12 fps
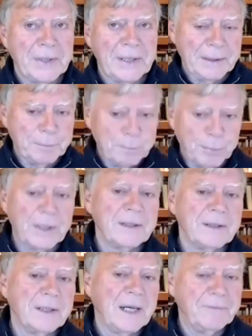in
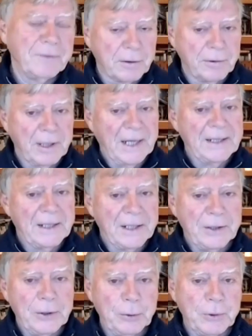Britain, they've
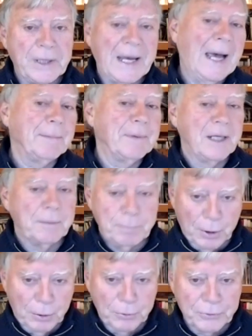created a new cabinet
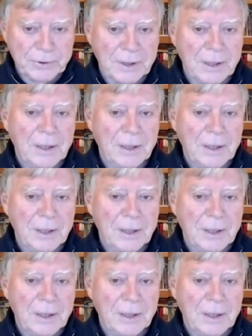post